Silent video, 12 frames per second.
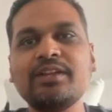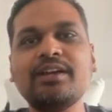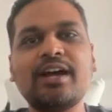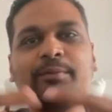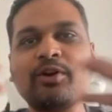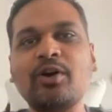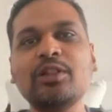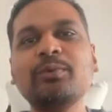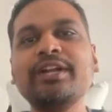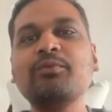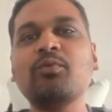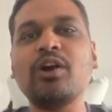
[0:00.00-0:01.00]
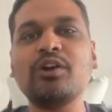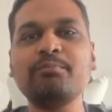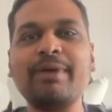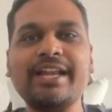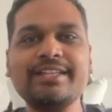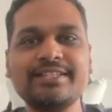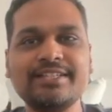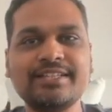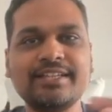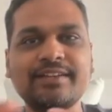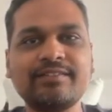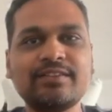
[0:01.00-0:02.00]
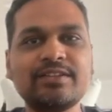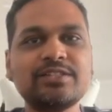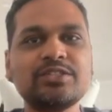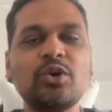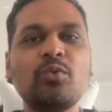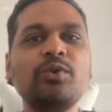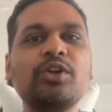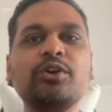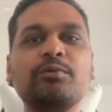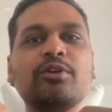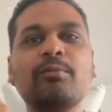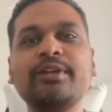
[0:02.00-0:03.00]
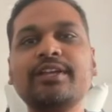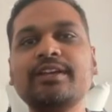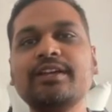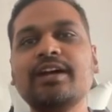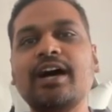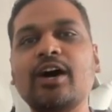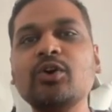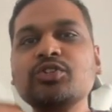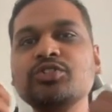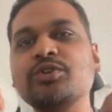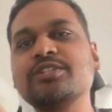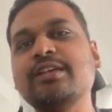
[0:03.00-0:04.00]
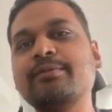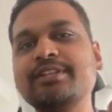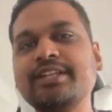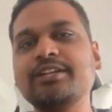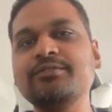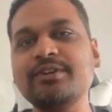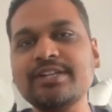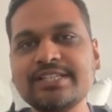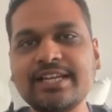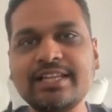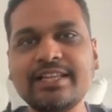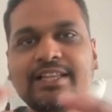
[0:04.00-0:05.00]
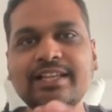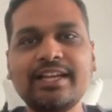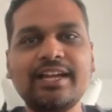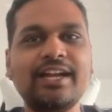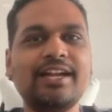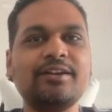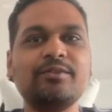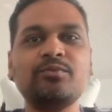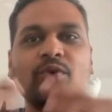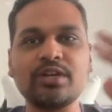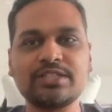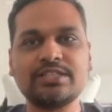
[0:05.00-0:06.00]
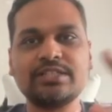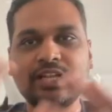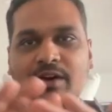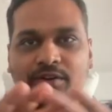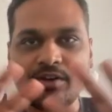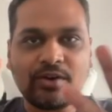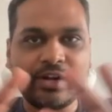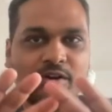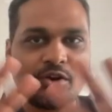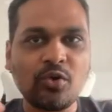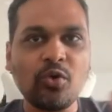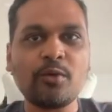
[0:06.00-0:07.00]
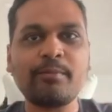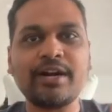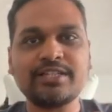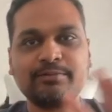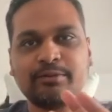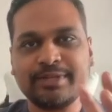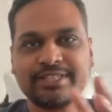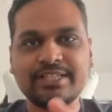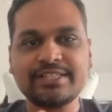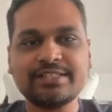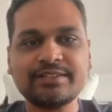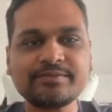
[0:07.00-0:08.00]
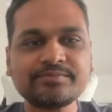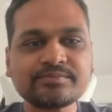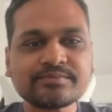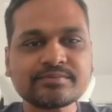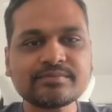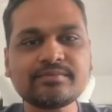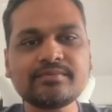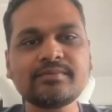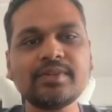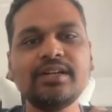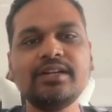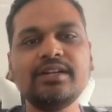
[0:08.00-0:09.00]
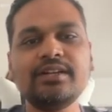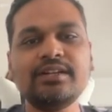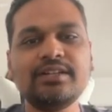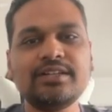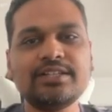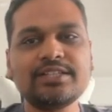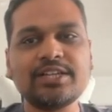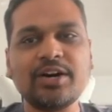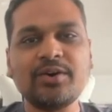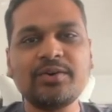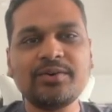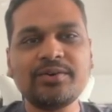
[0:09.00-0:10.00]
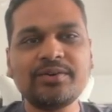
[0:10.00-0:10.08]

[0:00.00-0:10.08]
After all, we didn't want to manage anything, so we could probably outsource everything to Vercel and focus on, on our core parts of the business. So